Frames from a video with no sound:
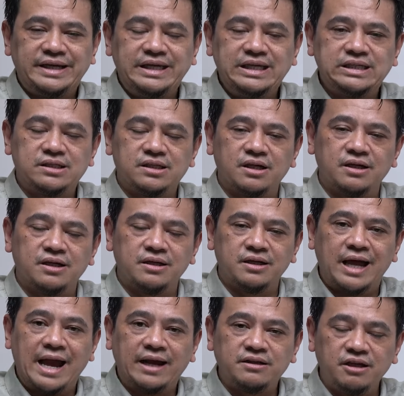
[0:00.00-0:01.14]
he's an
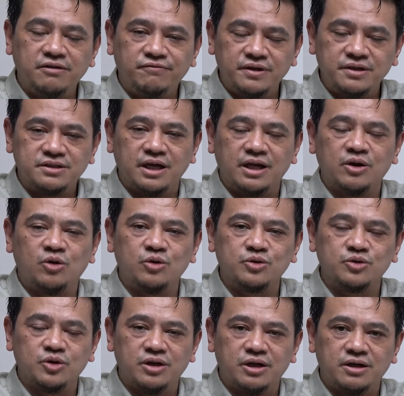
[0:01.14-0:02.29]
activist and
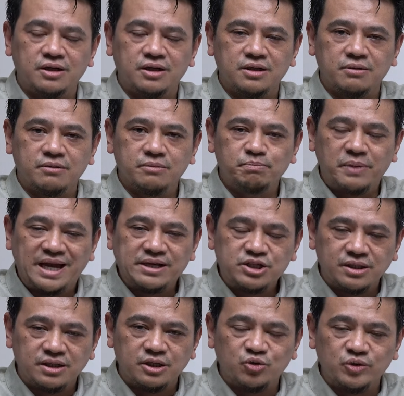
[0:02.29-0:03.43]
also a
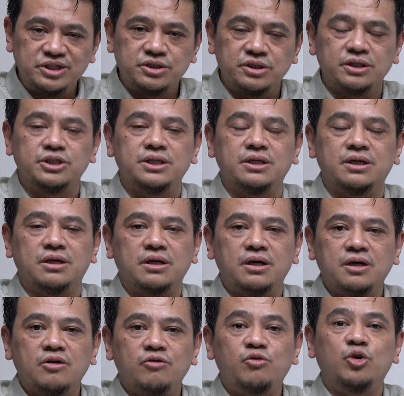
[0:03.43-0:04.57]
passionate researcher
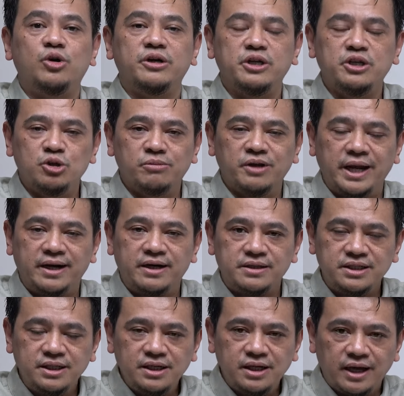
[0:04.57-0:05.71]
for renewable
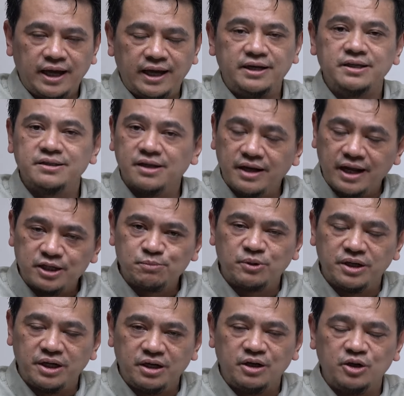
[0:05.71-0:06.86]
energy. And he's an
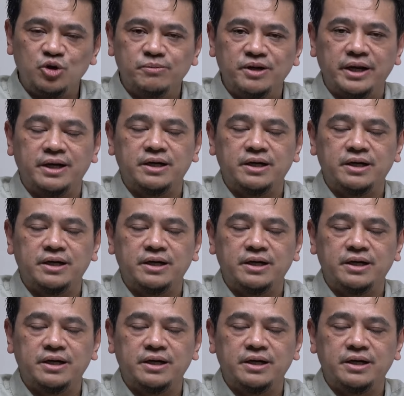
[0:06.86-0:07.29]
expert in renewable